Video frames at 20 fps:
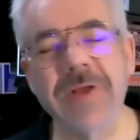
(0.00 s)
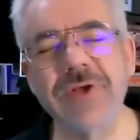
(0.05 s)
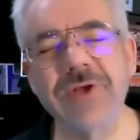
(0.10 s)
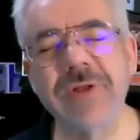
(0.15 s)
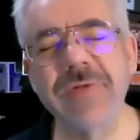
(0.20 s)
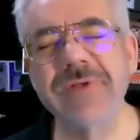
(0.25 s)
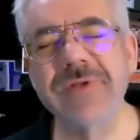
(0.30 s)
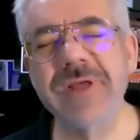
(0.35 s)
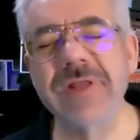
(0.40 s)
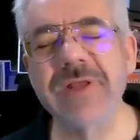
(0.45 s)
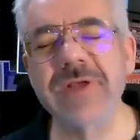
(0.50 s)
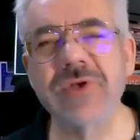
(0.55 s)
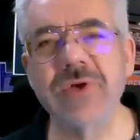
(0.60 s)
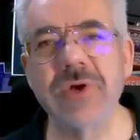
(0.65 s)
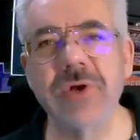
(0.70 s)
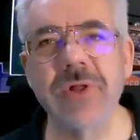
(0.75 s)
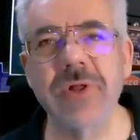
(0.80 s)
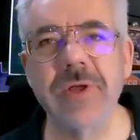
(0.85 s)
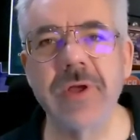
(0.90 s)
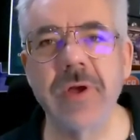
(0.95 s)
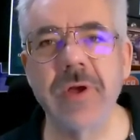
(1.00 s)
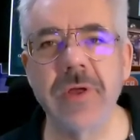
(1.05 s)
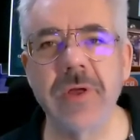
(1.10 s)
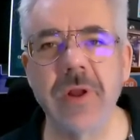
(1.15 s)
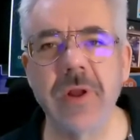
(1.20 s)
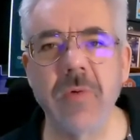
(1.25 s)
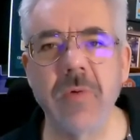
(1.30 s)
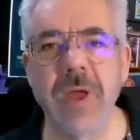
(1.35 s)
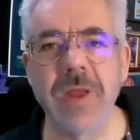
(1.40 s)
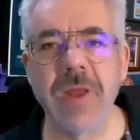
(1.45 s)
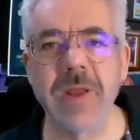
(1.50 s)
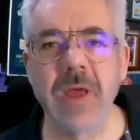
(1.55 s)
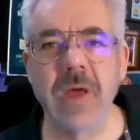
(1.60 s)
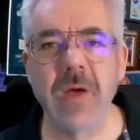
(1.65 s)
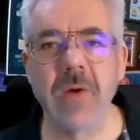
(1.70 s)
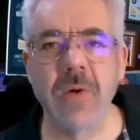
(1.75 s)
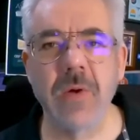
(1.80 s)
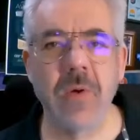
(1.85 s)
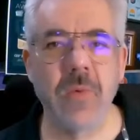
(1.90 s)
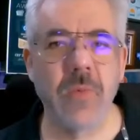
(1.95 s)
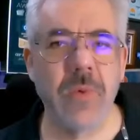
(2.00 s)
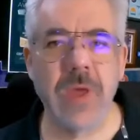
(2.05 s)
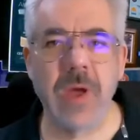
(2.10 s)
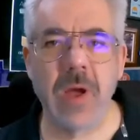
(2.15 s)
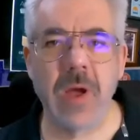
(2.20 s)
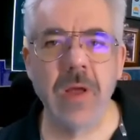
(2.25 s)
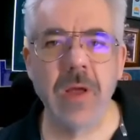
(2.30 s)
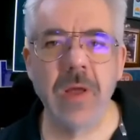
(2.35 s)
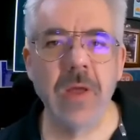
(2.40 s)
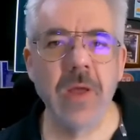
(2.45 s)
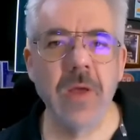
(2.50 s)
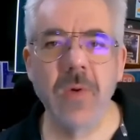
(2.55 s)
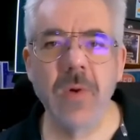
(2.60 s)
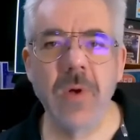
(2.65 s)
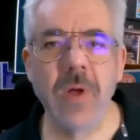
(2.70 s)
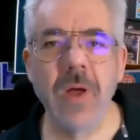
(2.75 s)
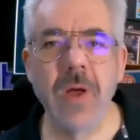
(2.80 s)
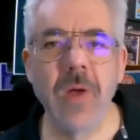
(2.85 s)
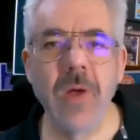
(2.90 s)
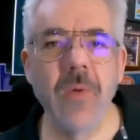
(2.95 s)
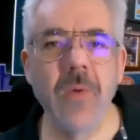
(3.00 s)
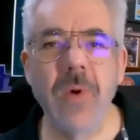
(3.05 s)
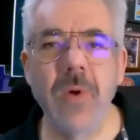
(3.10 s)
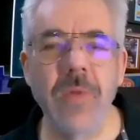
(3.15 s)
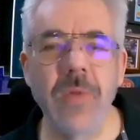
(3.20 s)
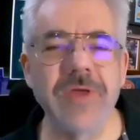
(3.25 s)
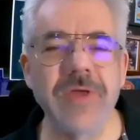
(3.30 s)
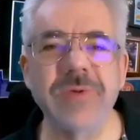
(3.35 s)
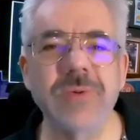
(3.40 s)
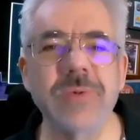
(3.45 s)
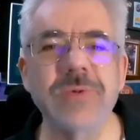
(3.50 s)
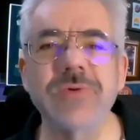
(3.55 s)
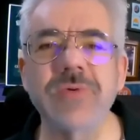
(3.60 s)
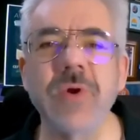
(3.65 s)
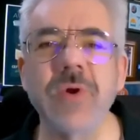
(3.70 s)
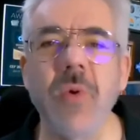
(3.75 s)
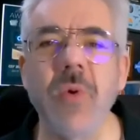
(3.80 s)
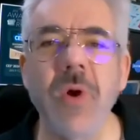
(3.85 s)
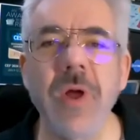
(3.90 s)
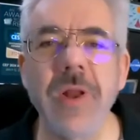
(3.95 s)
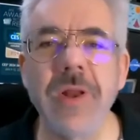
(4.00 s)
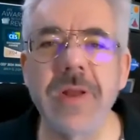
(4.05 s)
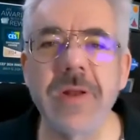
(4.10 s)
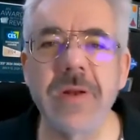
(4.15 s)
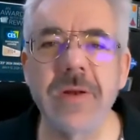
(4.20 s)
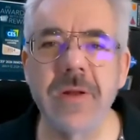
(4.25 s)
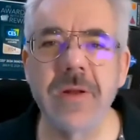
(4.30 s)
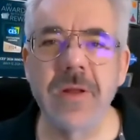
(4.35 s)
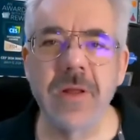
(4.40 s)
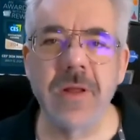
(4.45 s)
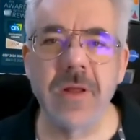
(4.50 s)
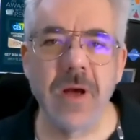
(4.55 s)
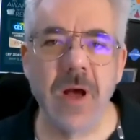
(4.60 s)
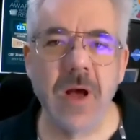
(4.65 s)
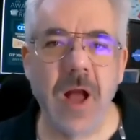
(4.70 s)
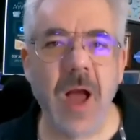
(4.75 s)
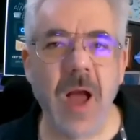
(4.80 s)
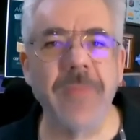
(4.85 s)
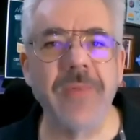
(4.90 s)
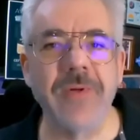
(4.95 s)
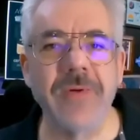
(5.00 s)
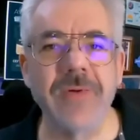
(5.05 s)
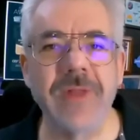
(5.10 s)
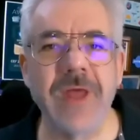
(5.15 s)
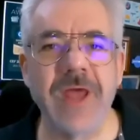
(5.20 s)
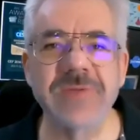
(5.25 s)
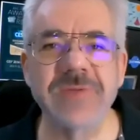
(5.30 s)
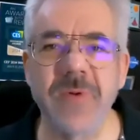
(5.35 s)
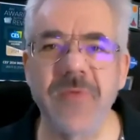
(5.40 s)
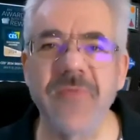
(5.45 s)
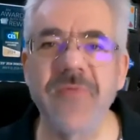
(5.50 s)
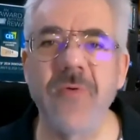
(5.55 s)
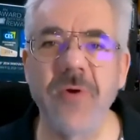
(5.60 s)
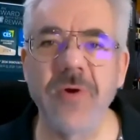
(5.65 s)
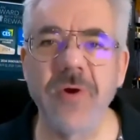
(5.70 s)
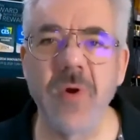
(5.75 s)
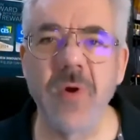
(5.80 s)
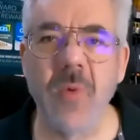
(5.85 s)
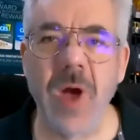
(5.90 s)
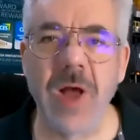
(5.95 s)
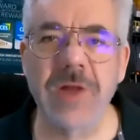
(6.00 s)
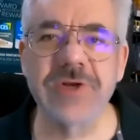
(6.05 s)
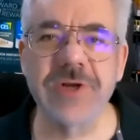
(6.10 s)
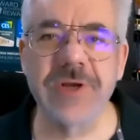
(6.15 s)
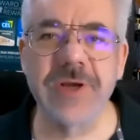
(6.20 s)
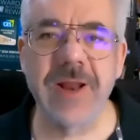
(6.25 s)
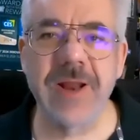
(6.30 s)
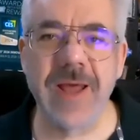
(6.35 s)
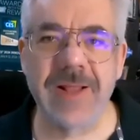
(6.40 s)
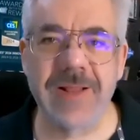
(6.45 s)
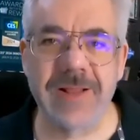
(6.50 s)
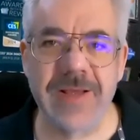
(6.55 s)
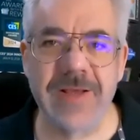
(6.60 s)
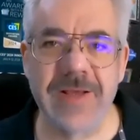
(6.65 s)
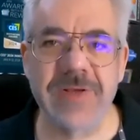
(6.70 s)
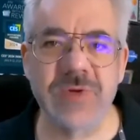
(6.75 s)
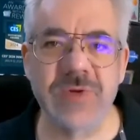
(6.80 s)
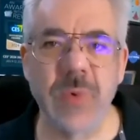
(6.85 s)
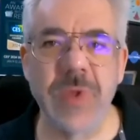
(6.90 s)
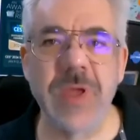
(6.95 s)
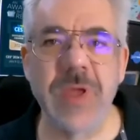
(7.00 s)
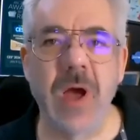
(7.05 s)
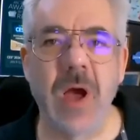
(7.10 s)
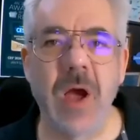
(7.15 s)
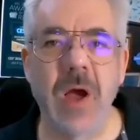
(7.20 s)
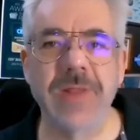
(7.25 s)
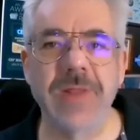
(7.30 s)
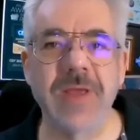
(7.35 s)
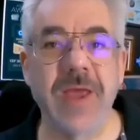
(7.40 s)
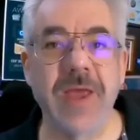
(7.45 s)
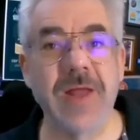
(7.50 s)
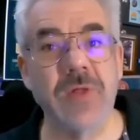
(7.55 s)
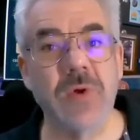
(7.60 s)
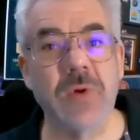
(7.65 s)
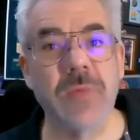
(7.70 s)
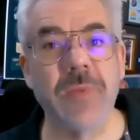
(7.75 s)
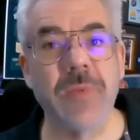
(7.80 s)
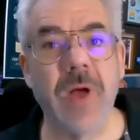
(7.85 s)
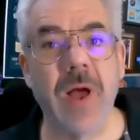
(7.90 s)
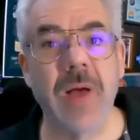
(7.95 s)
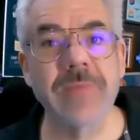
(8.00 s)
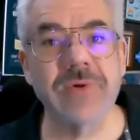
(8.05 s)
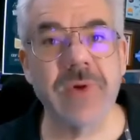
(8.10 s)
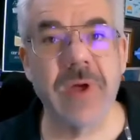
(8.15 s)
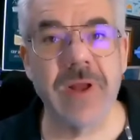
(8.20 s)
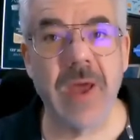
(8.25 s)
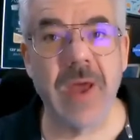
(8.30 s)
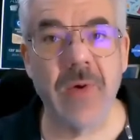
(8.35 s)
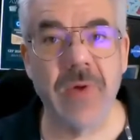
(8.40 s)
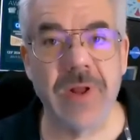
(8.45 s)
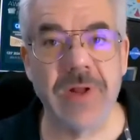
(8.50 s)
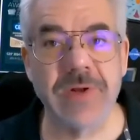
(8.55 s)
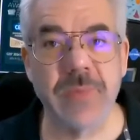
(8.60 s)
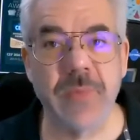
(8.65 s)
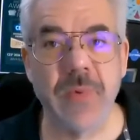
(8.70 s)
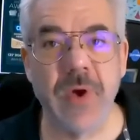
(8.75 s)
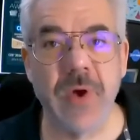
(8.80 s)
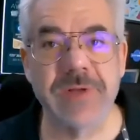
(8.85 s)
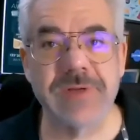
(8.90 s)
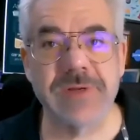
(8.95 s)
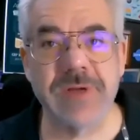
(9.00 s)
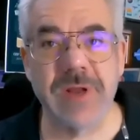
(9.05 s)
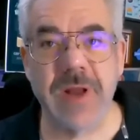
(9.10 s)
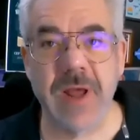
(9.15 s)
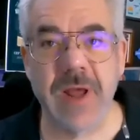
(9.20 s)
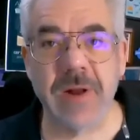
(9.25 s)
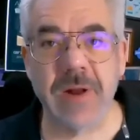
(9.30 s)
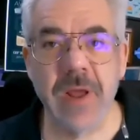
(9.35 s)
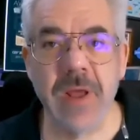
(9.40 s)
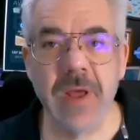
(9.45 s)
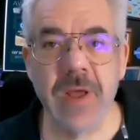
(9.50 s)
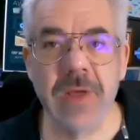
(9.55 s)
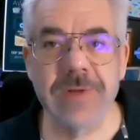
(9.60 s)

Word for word: I should have said this earlier. You know, right now uh, we are, this was recorded uh, a couple of days before you're watching it, at least. We are at the Gaylord Palms right now at Enterprise Connect.